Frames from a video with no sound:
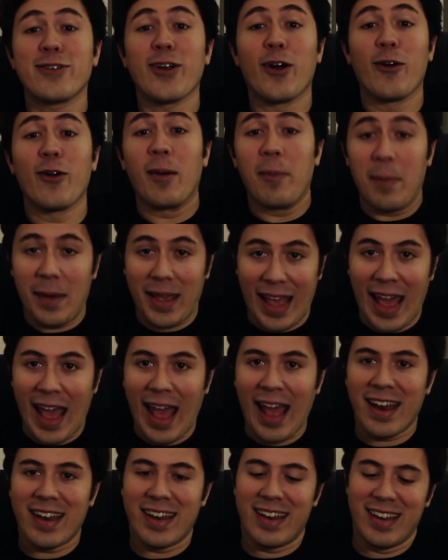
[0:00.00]
shown up
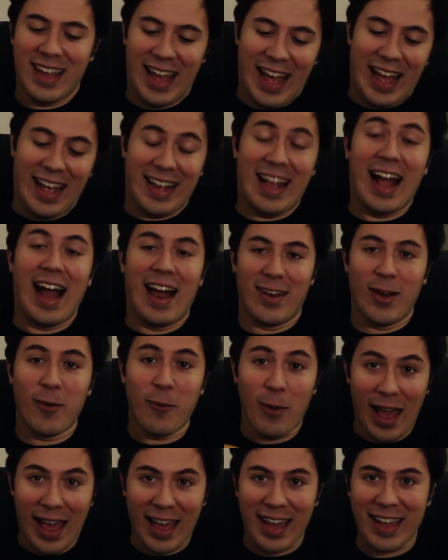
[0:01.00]
again and gotten
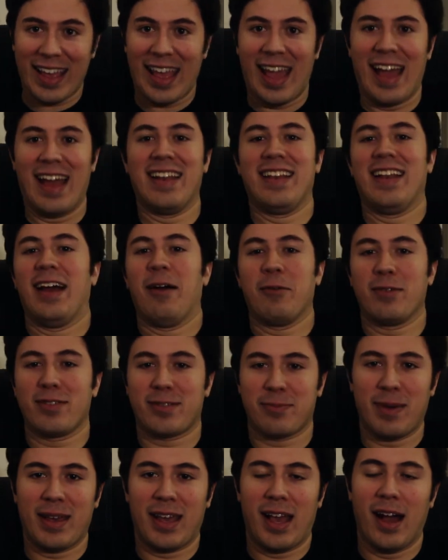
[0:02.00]
away again. That was
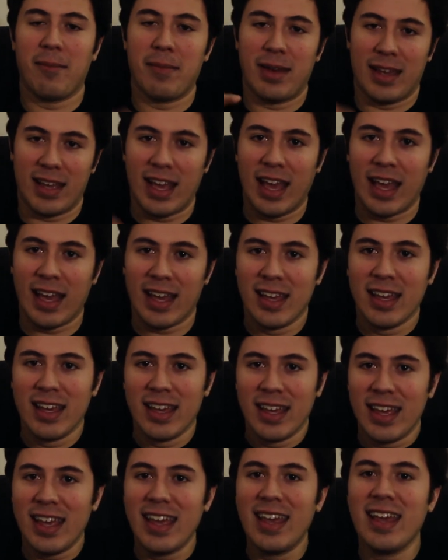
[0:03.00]
becoming a
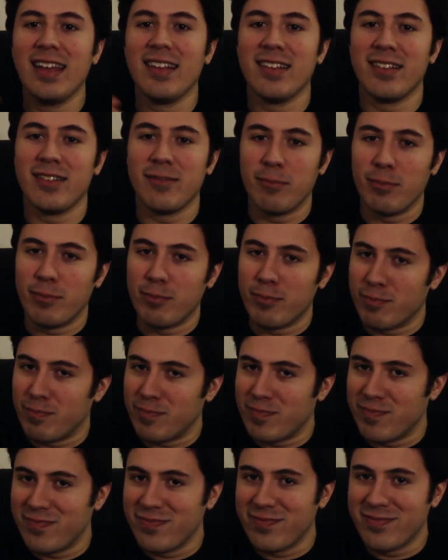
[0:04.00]

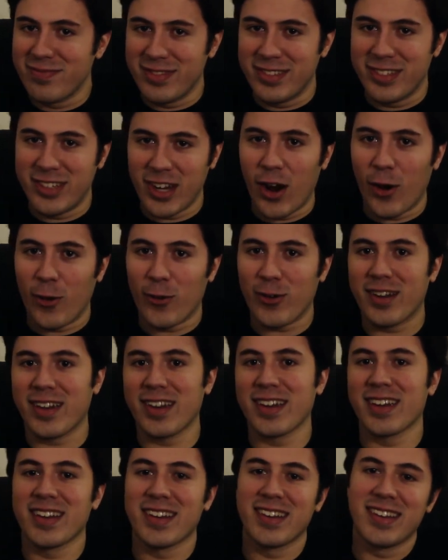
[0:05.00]
in-joke
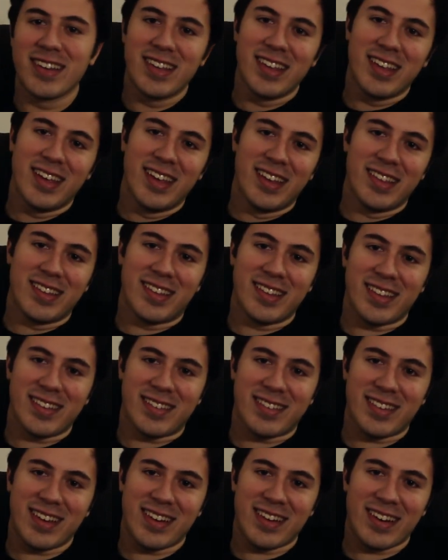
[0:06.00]
into the
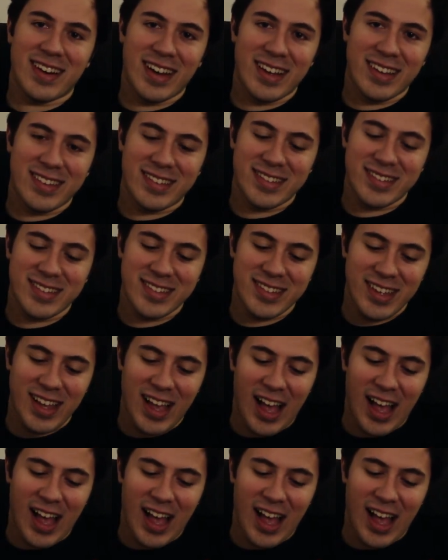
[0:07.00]
series.